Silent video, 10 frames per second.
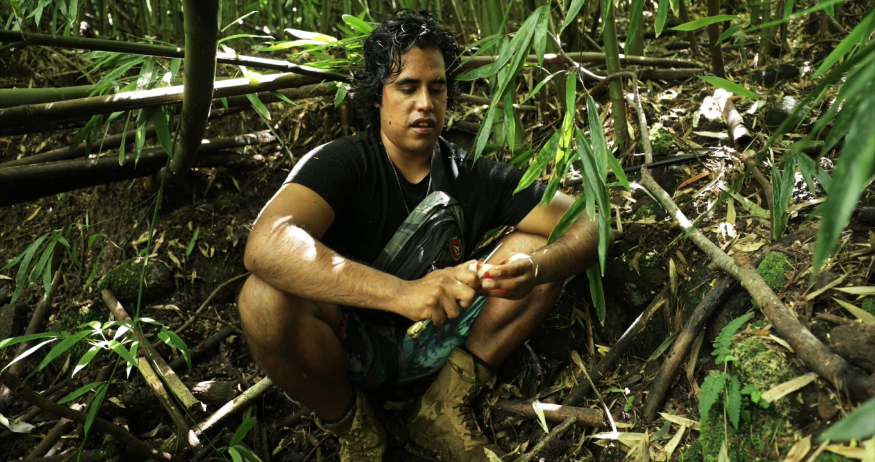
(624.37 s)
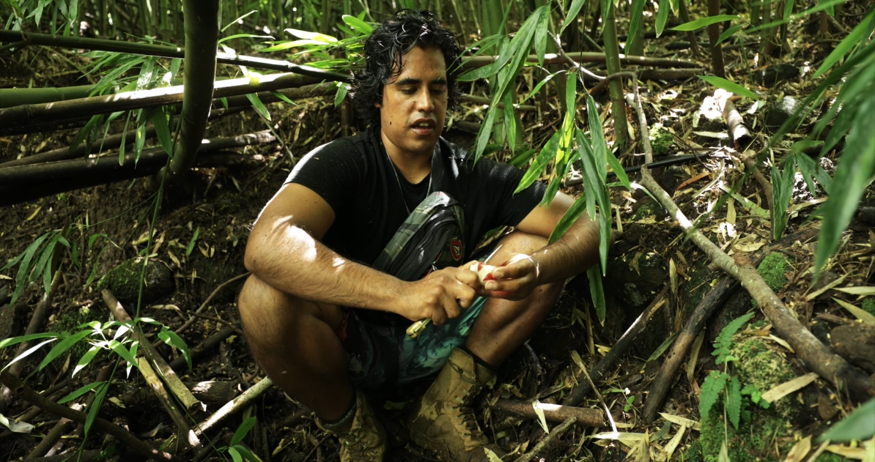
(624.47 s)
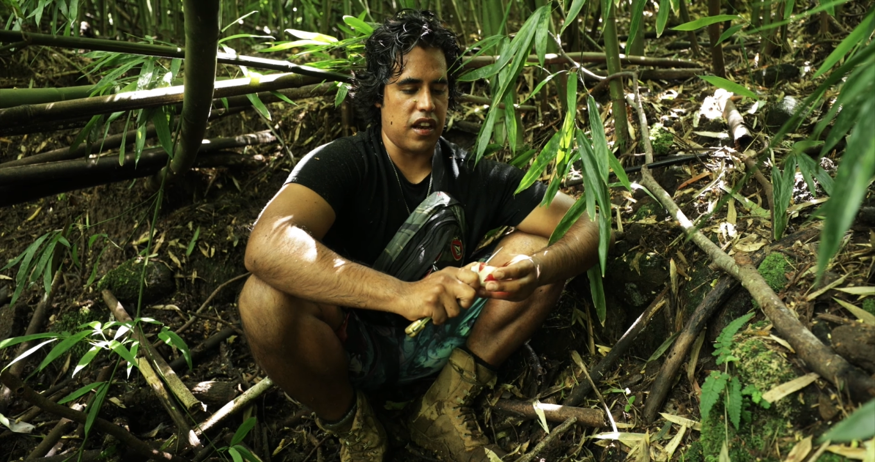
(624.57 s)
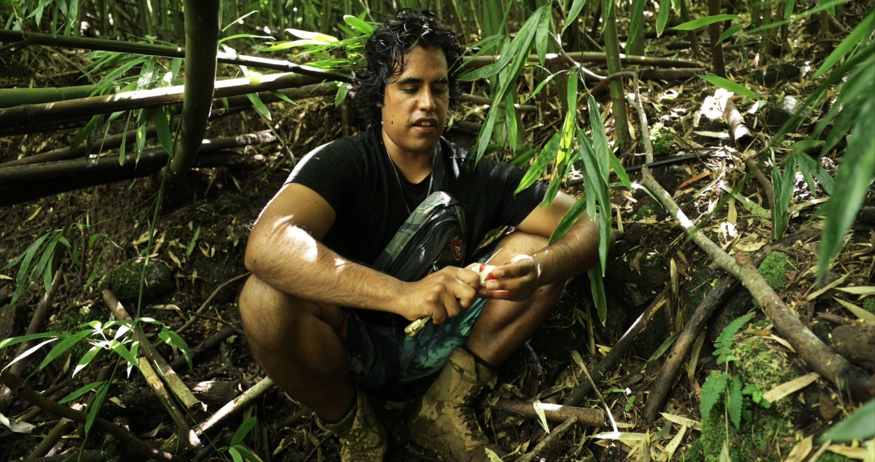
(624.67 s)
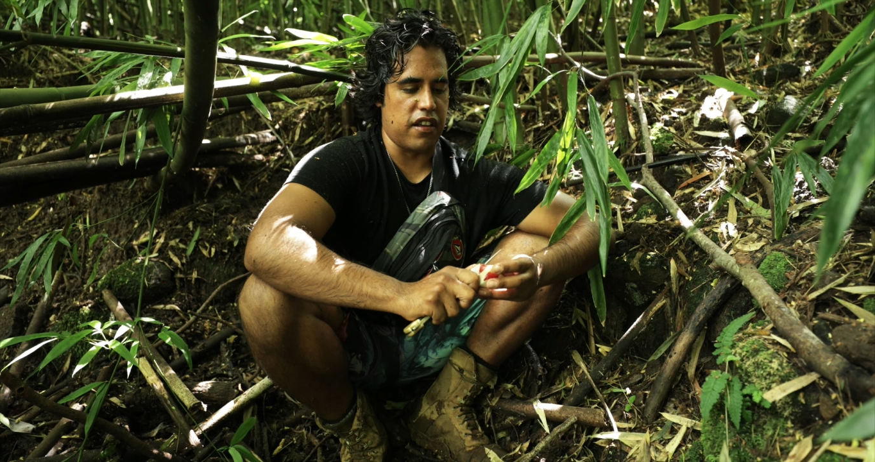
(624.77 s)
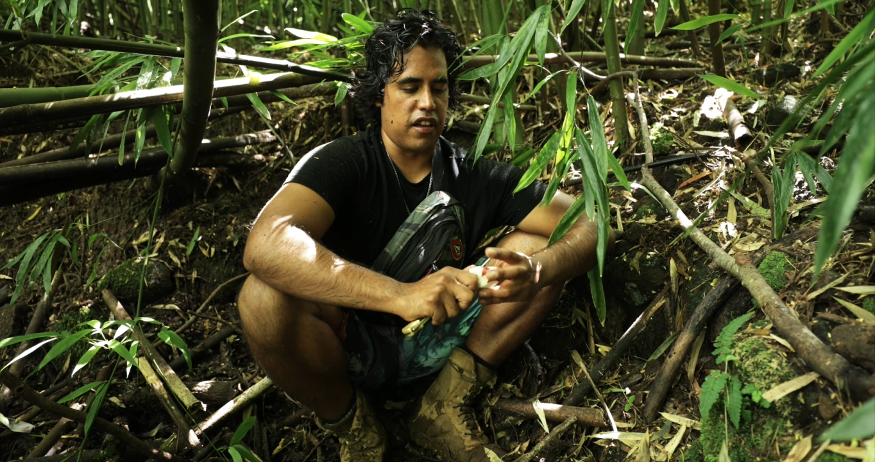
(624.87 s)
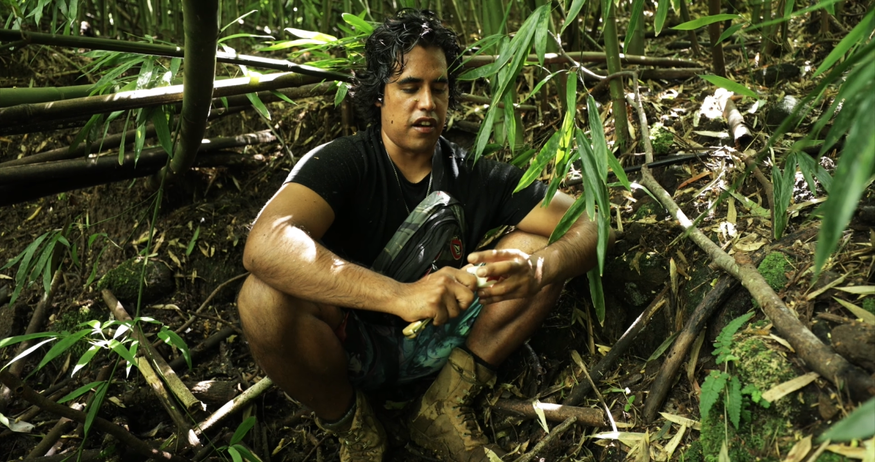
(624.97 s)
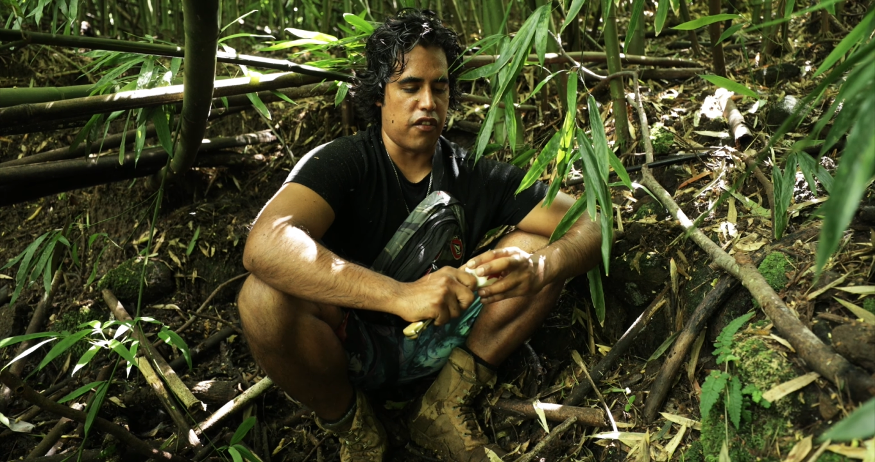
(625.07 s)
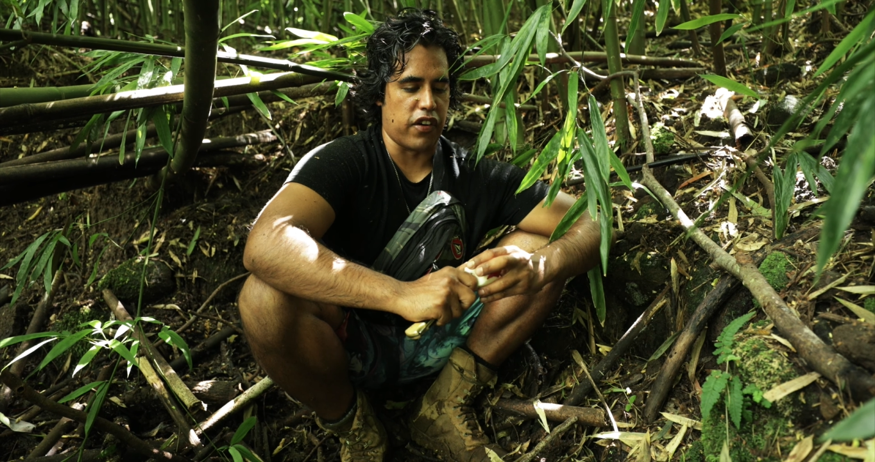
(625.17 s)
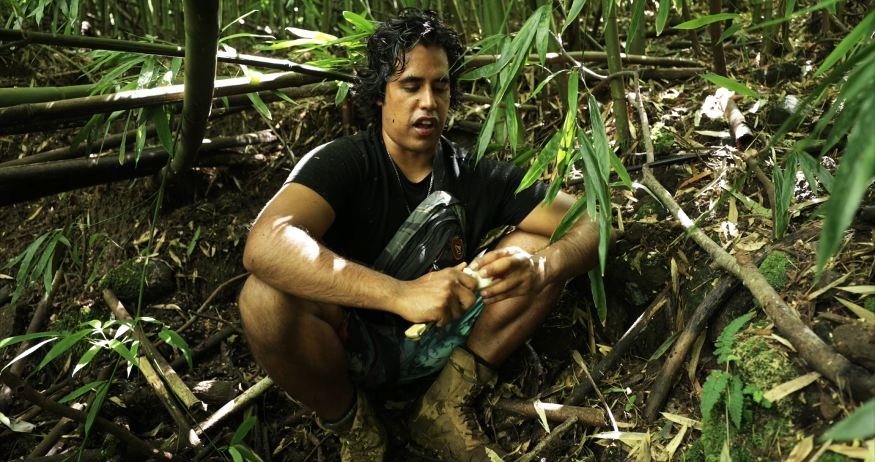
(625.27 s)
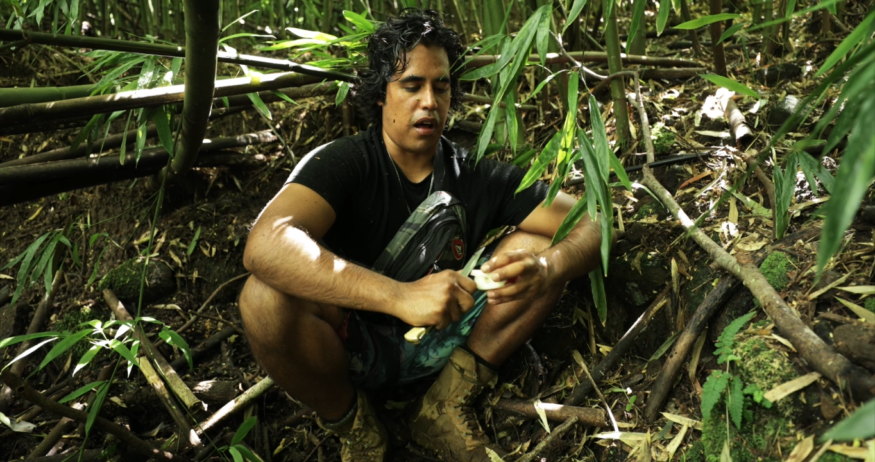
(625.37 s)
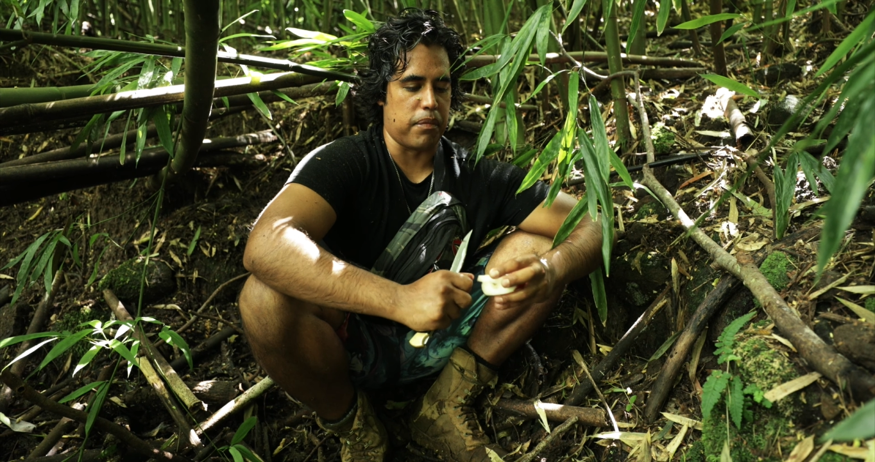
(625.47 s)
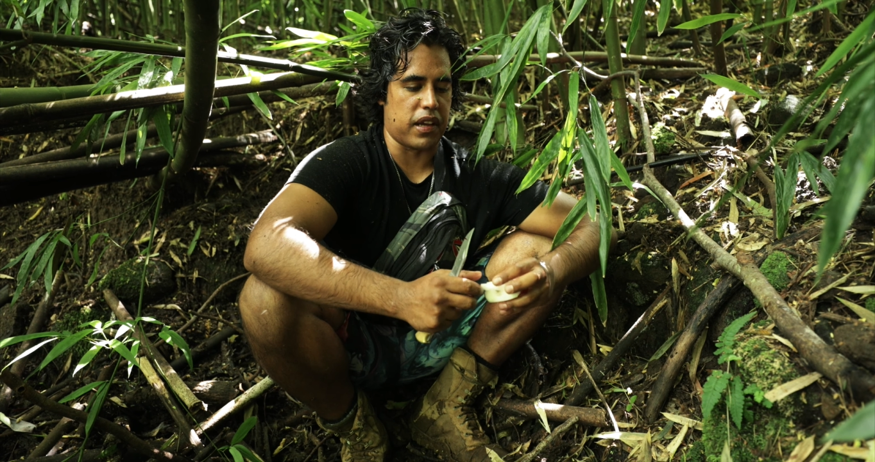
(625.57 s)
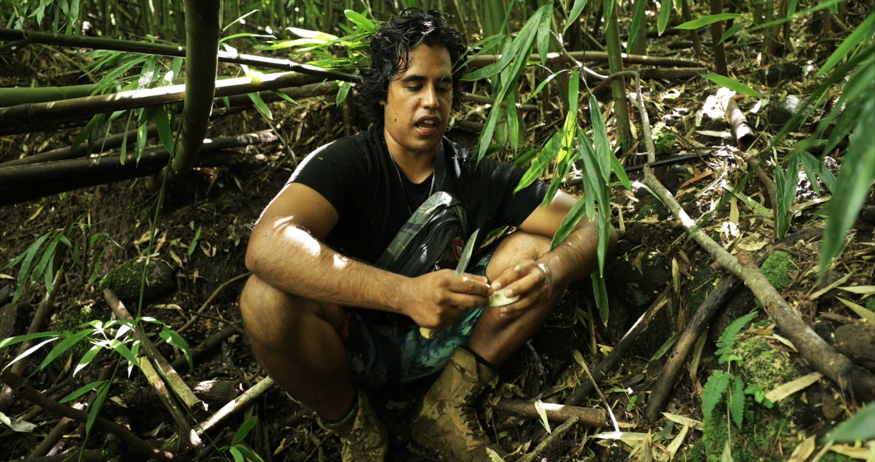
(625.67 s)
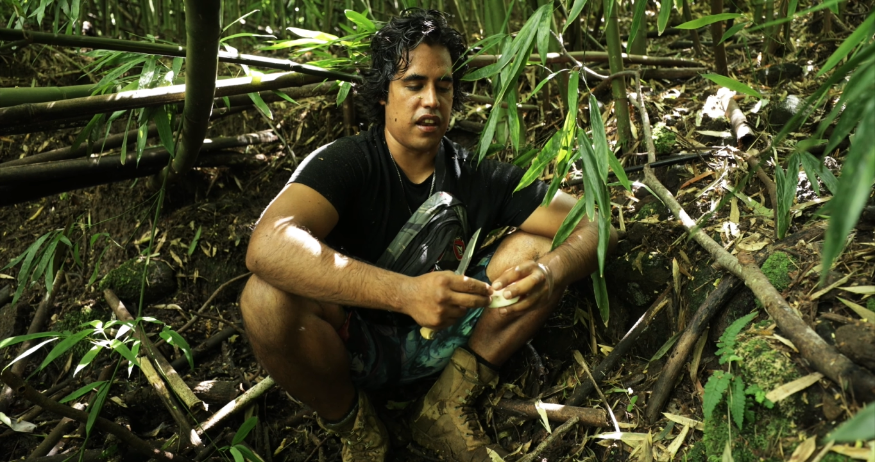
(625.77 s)
And in
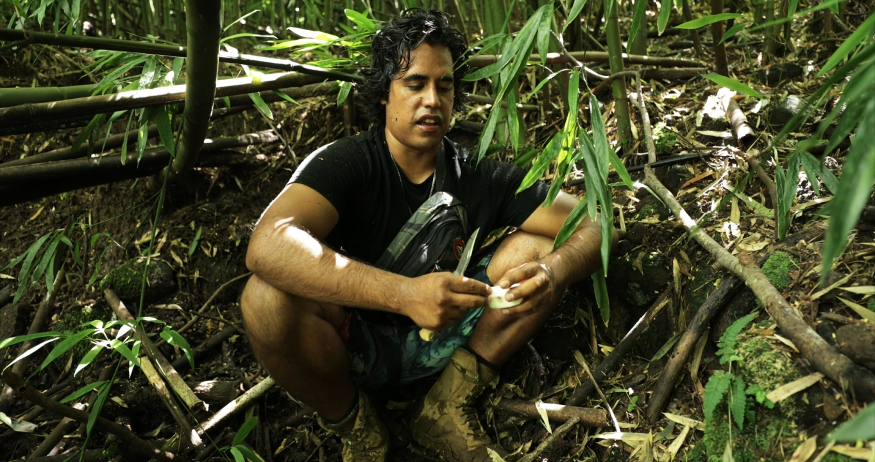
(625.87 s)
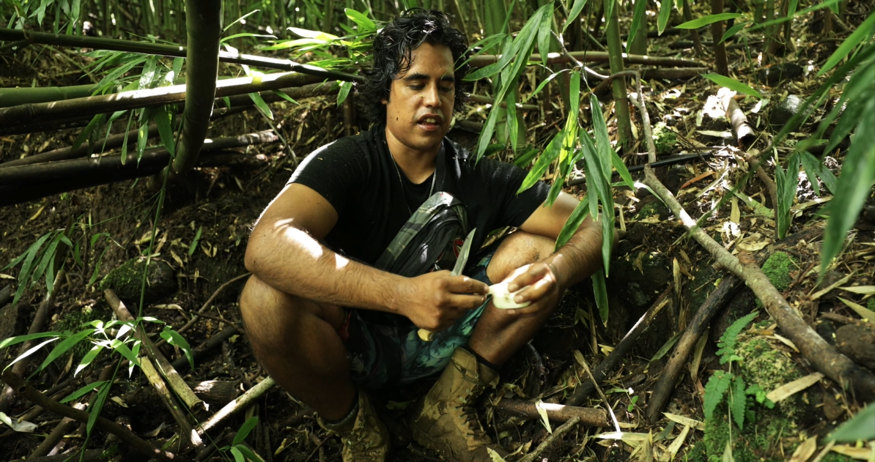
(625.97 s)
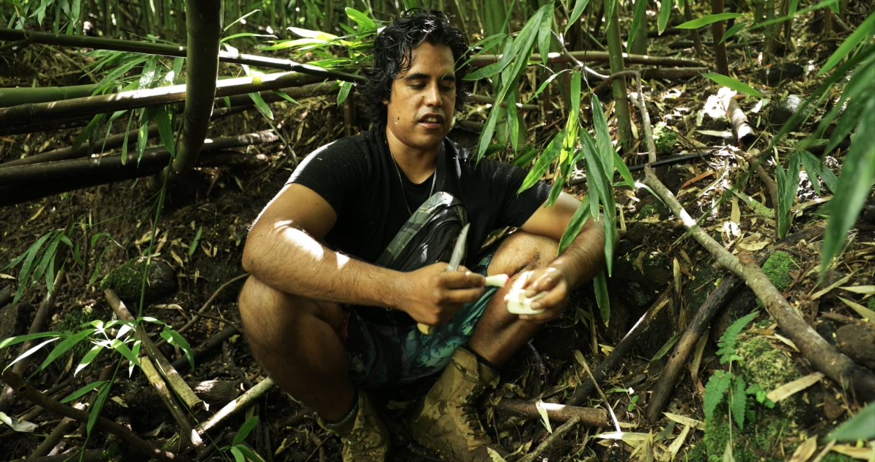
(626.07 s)
overcomplicating it,